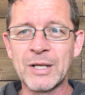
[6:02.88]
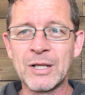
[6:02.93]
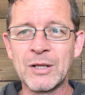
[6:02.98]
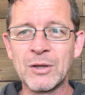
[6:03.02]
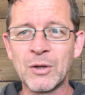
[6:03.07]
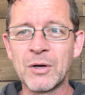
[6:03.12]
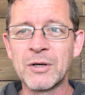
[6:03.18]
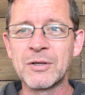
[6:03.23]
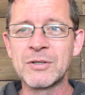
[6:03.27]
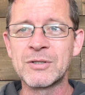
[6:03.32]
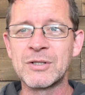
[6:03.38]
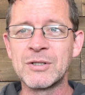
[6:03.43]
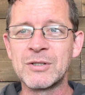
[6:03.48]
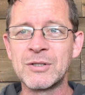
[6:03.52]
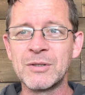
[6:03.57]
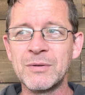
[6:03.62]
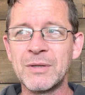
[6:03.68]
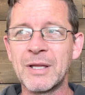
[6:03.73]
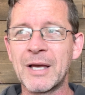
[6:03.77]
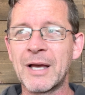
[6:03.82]
He longs to
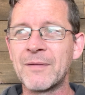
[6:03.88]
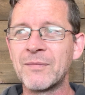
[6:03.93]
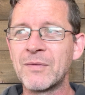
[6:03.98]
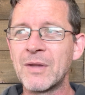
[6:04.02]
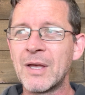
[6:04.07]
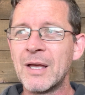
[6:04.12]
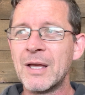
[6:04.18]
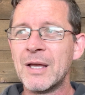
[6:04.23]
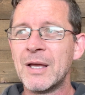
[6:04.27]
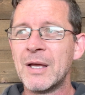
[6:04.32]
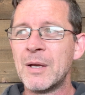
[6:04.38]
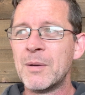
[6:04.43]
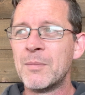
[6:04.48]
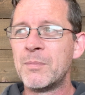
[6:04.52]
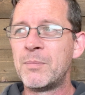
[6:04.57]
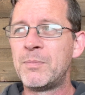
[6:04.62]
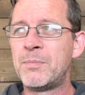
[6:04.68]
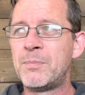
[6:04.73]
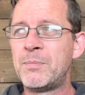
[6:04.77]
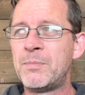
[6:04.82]
do that.
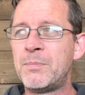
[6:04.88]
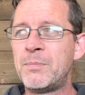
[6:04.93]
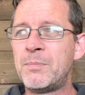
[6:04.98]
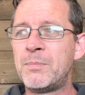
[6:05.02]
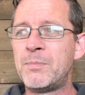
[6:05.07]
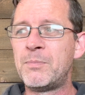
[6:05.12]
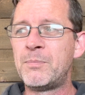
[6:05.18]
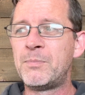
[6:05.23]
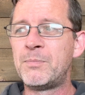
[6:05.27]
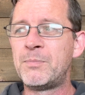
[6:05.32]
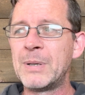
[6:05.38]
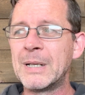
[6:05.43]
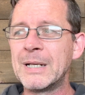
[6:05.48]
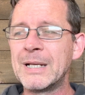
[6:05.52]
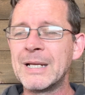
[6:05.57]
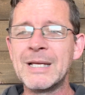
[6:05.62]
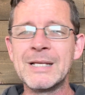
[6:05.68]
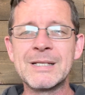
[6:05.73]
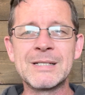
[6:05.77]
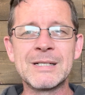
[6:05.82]
But
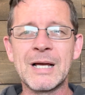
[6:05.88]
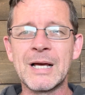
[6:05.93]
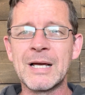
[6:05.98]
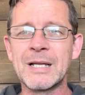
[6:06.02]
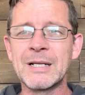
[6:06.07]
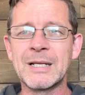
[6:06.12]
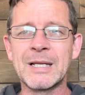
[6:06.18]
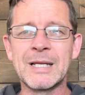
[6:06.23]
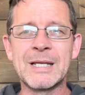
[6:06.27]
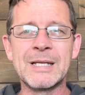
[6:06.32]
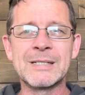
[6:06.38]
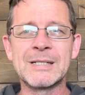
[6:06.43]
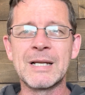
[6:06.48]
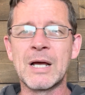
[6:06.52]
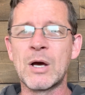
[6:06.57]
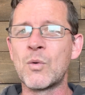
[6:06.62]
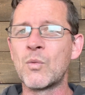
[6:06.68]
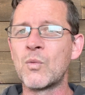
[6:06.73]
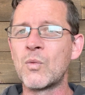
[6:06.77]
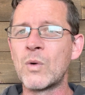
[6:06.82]
he's not
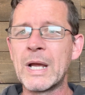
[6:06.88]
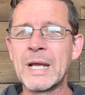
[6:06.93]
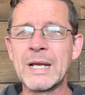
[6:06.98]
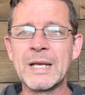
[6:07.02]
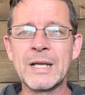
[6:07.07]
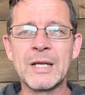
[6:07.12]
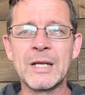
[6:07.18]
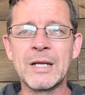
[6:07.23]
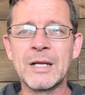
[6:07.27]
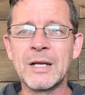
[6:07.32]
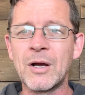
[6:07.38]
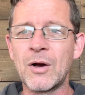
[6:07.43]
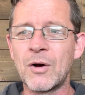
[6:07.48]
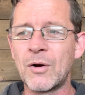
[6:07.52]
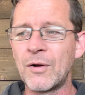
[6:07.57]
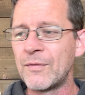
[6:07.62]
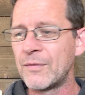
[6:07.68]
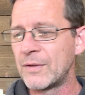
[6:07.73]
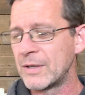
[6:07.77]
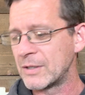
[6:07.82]
waiting
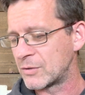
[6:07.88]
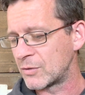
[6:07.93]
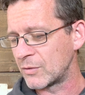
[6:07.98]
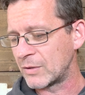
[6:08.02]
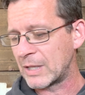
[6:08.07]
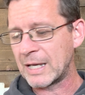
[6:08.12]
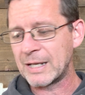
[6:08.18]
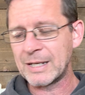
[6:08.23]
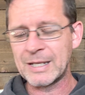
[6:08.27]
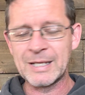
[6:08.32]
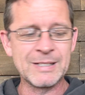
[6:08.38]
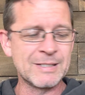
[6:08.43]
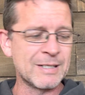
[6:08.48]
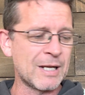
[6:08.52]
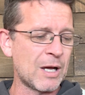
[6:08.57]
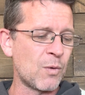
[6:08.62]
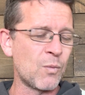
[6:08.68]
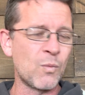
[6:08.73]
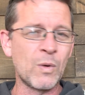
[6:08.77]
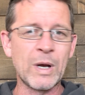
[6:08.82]
on this or that. He's
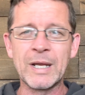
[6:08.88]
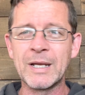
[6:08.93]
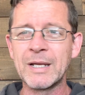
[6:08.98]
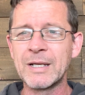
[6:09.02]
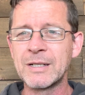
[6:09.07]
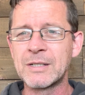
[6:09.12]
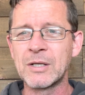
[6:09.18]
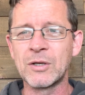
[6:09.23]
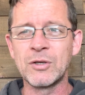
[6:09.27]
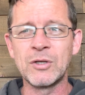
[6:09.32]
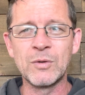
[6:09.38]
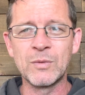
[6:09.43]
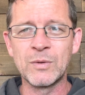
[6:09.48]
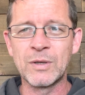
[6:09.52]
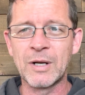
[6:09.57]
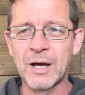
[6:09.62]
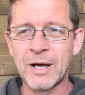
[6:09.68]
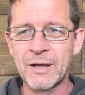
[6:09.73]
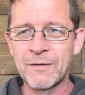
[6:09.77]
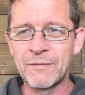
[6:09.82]
not waiting till you
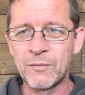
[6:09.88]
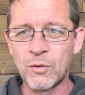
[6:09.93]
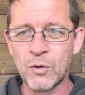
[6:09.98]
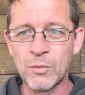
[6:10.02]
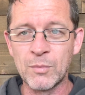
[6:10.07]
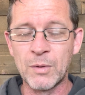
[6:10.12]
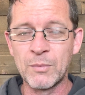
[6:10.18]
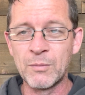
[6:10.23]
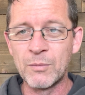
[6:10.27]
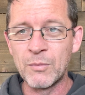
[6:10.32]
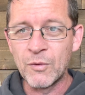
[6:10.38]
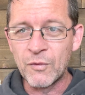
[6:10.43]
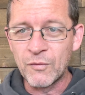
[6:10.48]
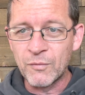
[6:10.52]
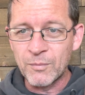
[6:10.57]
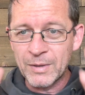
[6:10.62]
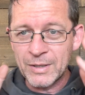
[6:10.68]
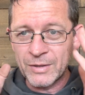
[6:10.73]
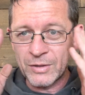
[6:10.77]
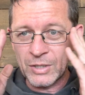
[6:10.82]
and I form a
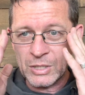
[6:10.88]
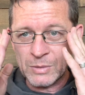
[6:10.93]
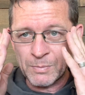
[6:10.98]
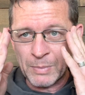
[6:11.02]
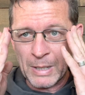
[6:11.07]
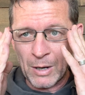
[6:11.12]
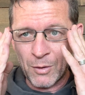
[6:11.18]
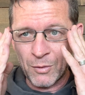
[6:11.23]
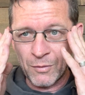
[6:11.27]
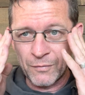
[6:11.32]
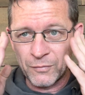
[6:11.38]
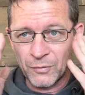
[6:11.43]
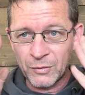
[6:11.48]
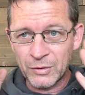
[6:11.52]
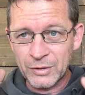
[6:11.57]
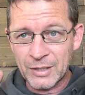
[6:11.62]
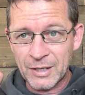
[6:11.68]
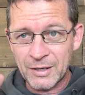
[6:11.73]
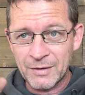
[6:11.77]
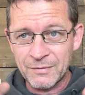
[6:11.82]
movement that's powerful
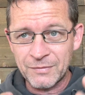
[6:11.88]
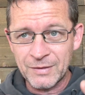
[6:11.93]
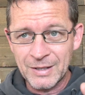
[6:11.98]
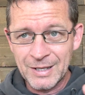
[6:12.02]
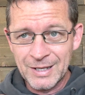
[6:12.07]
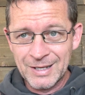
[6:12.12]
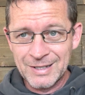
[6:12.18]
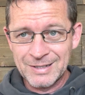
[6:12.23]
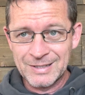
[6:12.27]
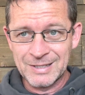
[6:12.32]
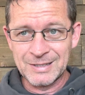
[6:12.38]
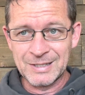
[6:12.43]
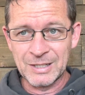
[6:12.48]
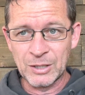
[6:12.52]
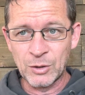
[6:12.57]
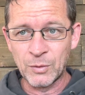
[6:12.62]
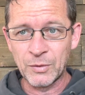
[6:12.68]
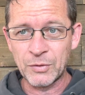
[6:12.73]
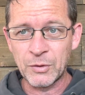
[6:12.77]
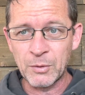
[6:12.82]
enough to
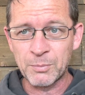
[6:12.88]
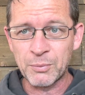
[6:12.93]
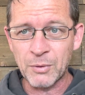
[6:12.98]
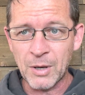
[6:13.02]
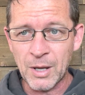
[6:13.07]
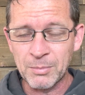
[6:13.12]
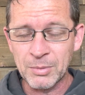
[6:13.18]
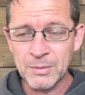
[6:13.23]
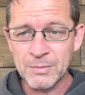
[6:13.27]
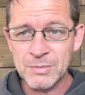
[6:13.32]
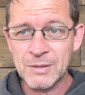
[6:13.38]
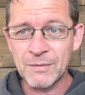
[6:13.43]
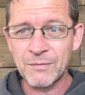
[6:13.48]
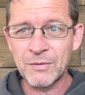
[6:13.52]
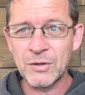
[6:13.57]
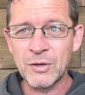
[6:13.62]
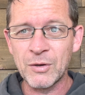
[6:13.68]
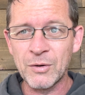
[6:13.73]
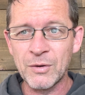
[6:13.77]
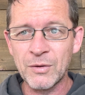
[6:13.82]
deal with the problems of
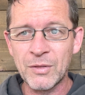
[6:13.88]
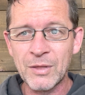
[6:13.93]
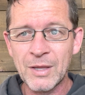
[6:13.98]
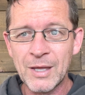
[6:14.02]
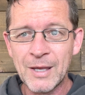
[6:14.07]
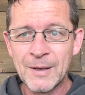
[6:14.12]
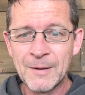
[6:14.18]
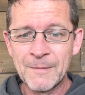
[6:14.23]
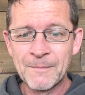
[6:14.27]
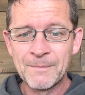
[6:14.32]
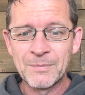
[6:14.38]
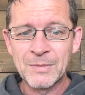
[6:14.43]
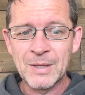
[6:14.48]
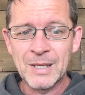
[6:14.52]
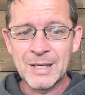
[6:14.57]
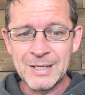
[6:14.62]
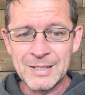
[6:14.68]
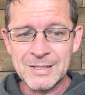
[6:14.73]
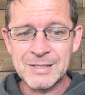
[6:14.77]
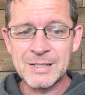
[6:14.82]
the earth.
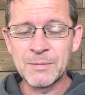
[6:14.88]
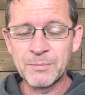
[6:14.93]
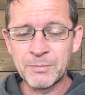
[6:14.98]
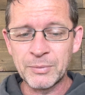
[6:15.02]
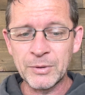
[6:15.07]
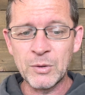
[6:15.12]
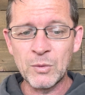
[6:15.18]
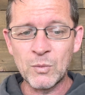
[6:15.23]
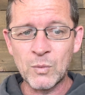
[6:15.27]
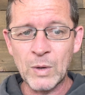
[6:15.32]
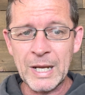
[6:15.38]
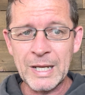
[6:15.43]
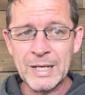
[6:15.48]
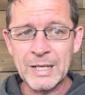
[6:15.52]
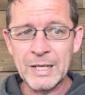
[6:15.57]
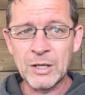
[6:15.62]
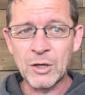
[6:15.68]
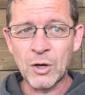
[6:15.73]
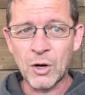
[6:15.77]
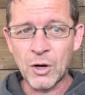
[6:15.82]
He's simply
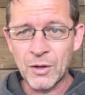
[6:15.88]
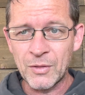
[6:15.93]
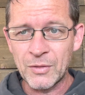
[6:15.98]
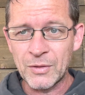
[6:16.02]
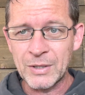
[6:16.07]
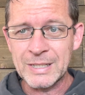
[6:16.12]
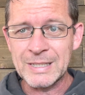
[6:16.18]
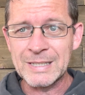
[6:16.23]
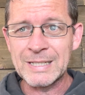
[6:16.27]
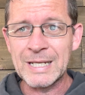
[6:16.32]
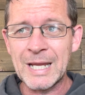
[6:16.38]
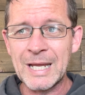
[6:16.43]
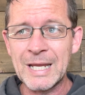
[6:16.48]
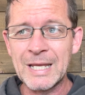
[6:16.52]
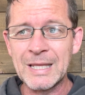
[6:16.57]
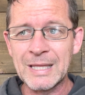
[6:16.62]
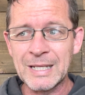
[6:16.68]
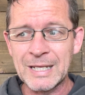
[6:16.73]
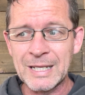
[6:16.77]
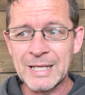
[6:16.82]
waiting on the
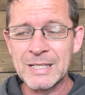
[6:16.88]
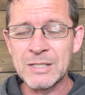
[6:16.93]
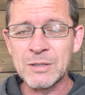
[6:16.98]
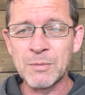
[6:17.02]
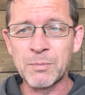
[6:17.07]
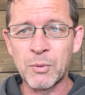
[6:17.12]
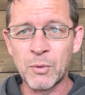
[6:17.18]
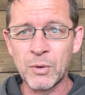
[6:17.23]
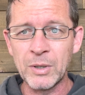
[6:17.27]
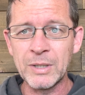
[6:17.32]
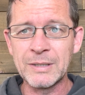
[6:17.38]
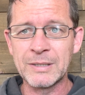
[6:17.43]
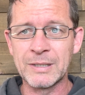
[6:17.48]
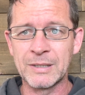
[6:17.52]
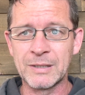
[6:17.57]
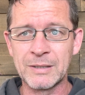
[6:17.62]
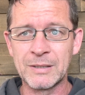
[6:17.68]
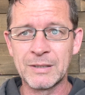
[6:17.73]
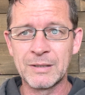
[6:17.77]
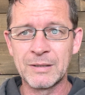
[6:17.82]
day that he's
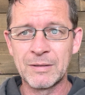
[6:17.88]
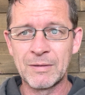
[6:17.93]
appointed.